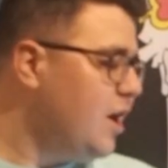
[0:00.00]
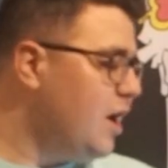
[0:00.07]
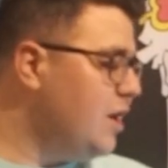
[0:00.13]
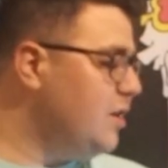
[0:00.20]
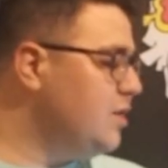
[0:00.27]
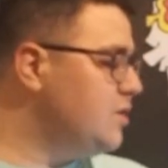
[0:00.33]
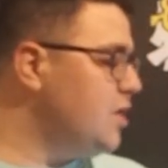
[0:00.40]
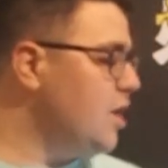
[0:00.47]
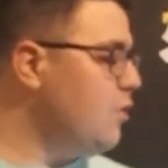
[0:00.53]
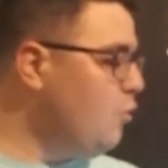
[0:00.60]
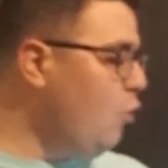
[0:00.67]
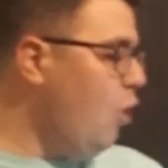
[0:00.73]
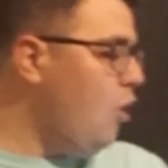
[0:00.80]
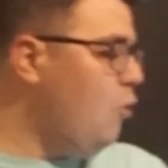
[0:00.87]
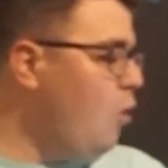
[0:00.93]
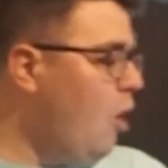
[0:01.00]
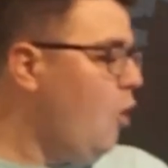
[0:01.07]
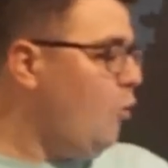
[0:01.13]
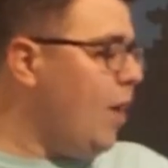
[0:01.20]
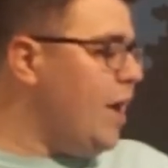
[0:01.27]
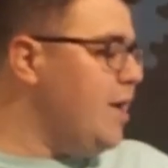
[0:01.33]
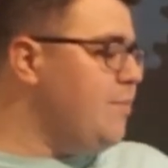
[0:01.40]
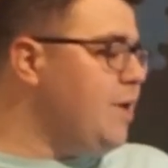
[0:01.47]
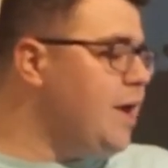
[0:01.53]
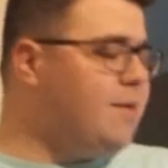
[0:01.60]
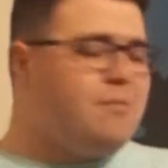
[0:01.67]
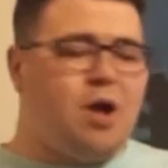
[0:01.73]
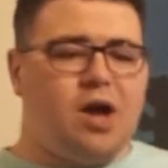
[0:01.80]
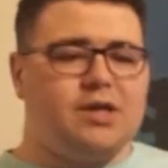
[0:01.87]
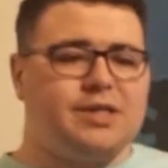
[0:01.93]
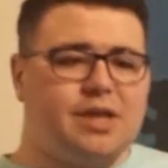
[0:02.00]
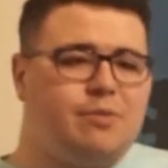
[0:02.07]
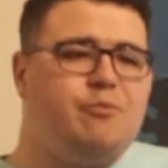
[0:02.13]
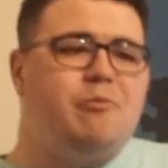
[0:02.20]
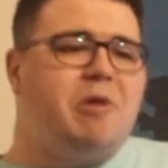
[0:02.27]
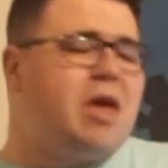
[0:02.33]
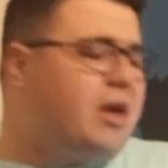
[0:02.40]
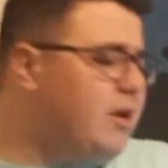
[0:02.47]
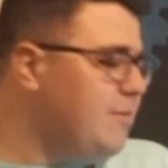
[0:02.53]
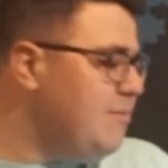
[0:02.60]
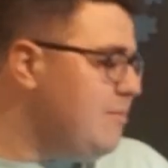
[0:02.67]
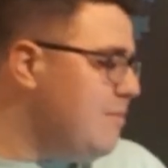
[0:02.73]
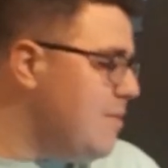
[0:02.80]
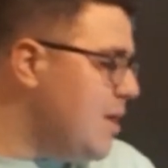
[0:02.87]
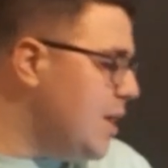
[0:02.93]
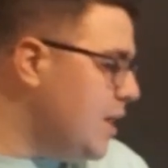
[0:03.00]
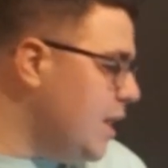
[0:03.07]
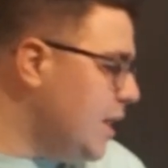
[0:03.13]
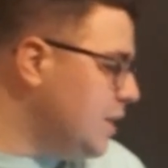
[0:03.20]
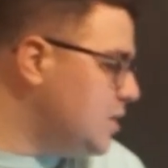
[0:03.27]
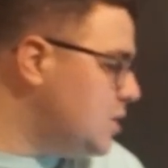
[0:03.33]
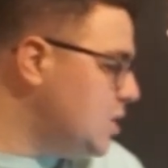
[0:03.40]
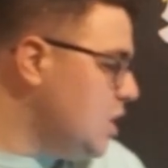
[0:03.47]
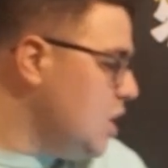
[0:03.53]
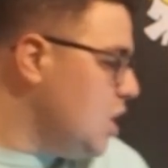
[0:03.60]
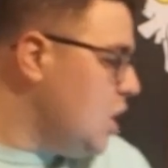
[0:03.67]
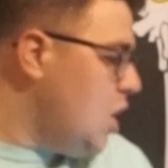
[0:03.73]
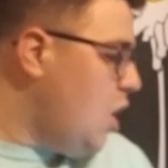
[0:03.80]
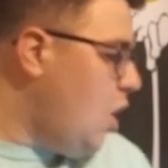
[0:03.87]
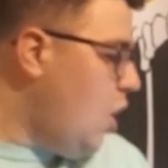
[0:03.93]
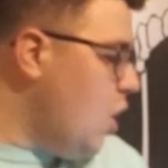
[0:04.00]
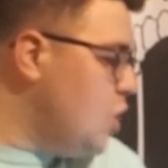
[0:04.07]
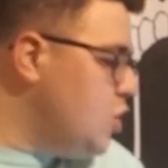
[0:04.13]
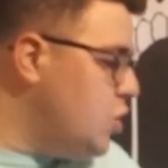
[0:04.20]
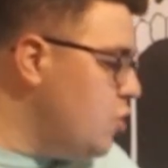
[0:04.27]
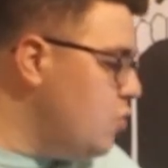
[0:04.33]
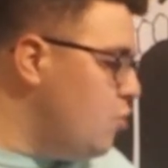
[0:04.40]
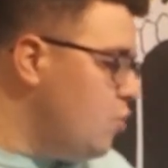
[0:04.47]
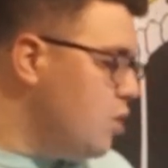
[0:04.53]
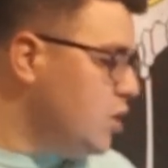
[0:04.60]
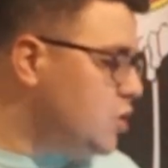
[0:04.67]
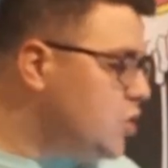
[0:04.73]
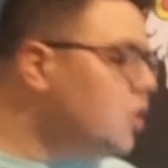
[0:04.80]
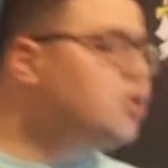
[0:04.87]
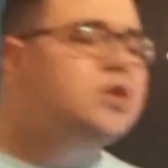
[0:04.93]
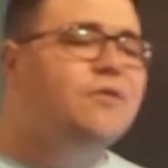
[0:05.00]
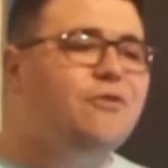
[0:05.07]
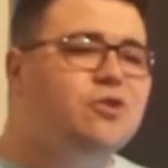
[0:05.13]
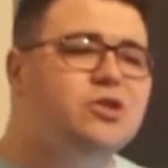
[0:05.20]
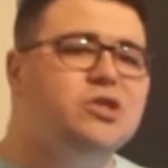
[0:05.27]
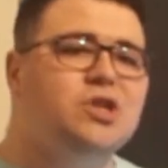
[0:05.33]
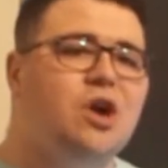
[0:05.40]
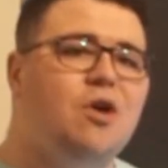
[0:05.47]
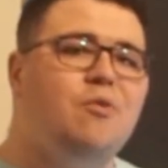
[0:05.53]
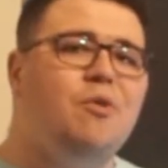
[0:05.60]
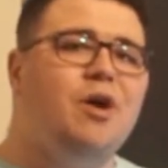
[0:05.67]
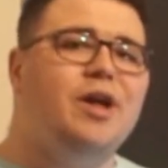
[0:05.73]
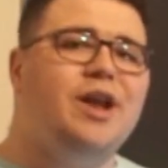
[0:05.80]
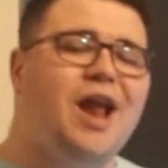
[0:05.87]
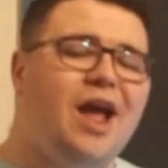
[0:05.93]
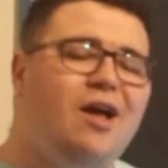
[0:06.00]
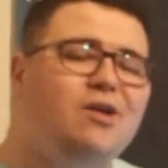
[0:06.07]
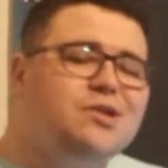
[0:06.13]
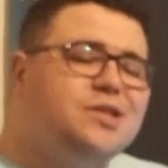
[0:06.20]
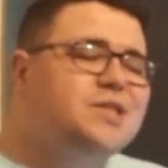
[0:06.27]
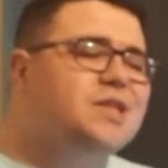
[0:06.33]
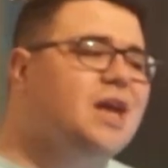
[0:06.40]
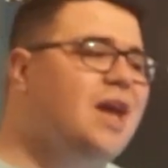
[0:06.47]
And he's like, whoa, wait a minute, Ma. I said, wait a minute. Are you searching for someone else?